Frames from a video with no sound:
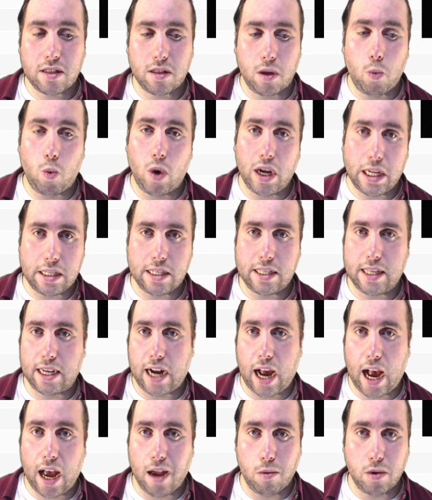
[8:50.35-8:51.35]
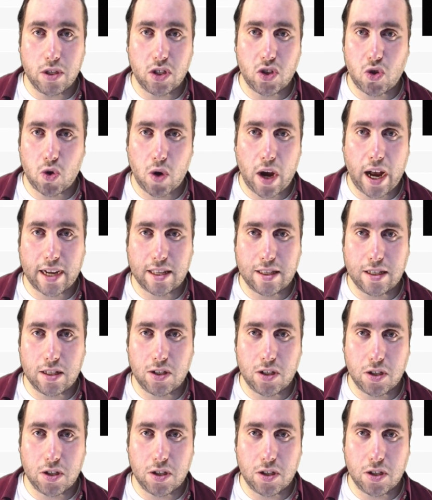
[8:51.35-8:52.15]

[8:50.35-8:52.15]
the ones that I was attracted